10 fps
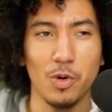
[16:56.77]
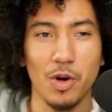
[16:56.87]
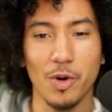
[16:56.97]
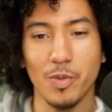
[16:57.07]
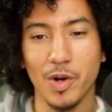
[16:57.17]

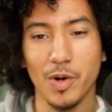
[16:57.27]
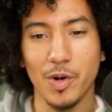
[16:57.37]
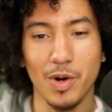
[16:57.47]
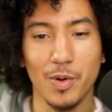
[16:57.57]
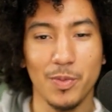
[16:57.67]
whoa, whoa,
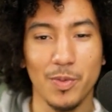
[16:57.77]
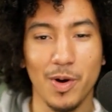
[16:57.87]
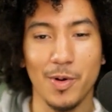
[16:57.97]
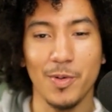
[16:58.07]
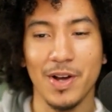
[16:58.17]
whoa,
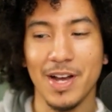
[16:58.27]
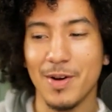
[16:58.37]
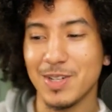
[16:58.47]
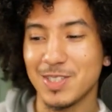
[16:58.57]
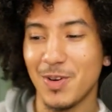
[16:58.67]
whoa,
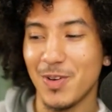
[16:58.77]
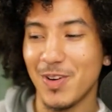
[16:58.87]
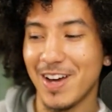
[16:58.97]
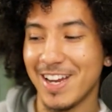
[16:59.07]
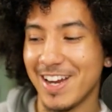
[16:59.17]
what's going
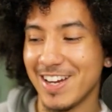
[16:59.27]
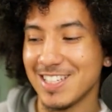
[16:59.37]
on here?